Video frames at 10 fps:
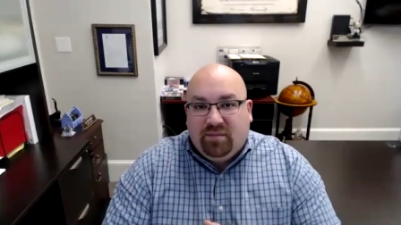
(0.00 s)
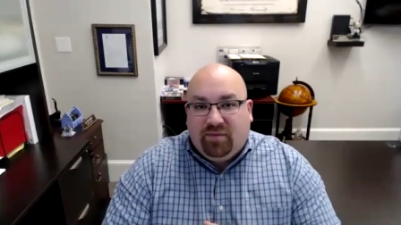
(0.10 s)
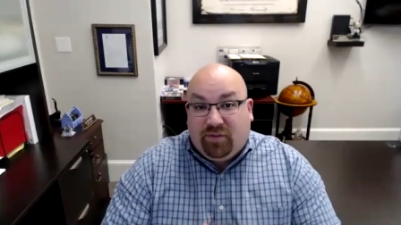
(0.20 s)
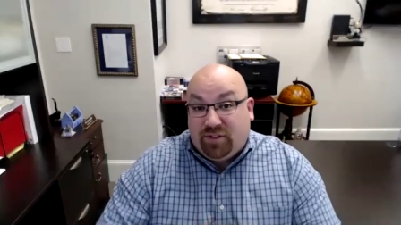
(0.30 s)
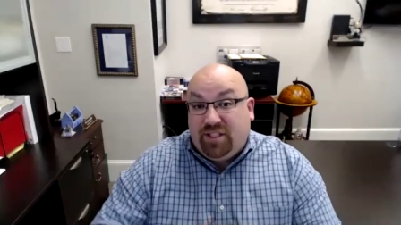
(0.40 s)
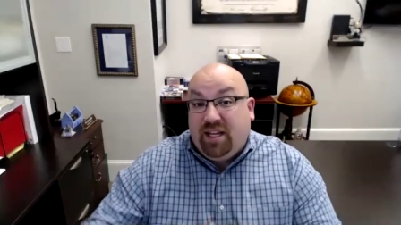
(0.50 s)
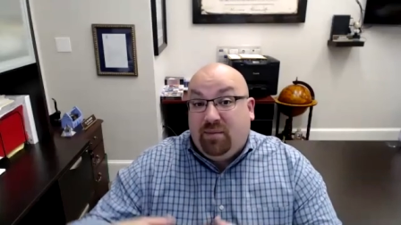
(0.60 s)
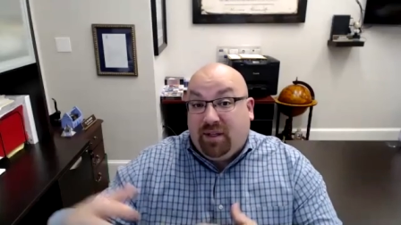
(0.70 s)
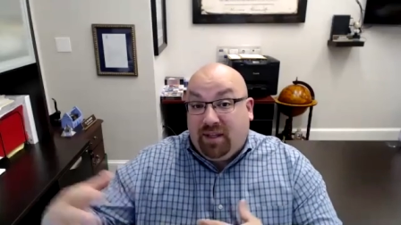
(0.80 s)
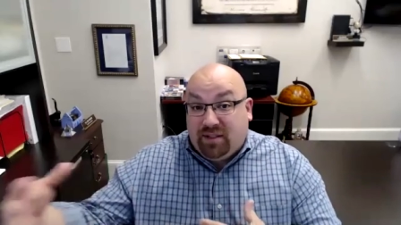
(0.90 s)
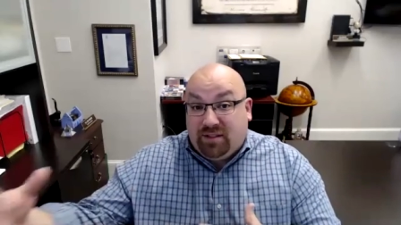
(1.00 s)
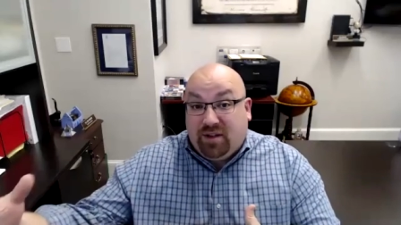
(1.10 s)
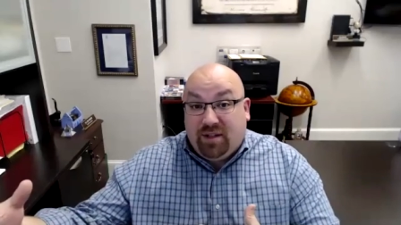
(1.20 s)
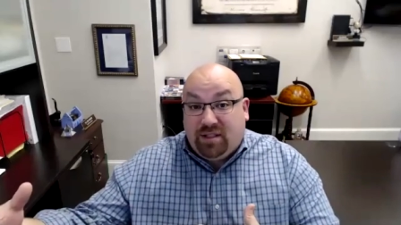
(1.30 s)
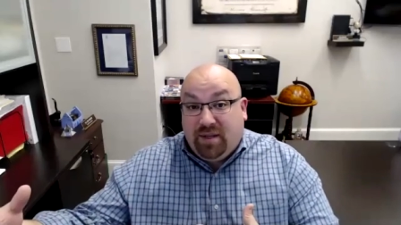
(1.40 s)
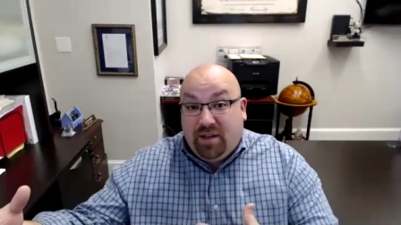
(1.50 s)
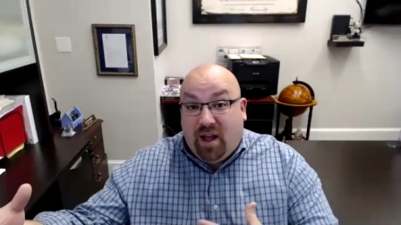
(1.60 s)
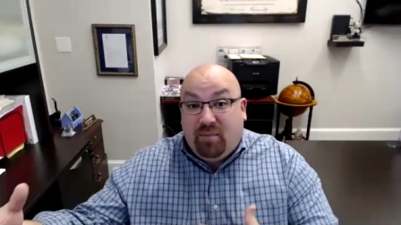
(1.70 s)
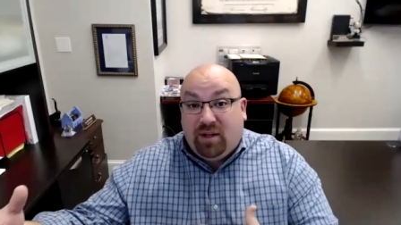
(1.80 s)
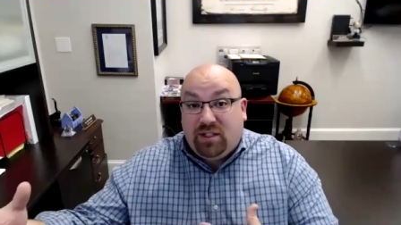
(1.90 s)
foreseeably there's going to be
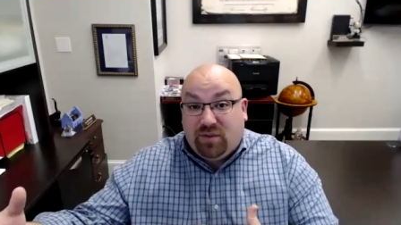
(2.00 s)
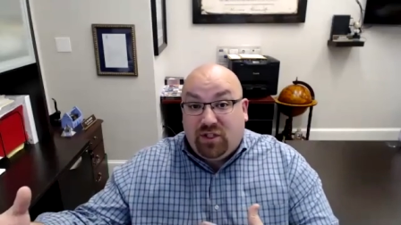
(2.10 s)
not much of a